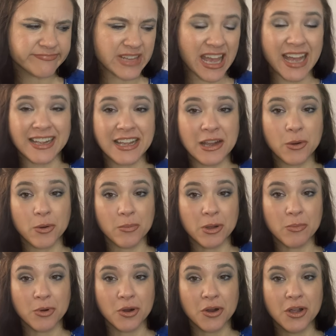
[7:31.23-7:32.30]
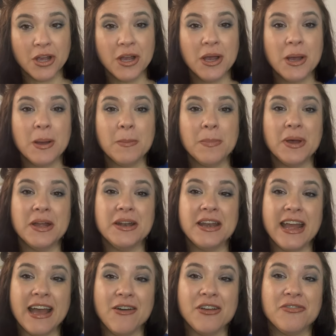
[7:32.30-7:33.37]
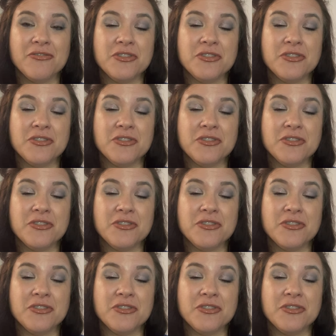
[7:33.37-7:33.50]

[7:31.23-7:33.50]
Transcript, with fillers: I can't remember. But now if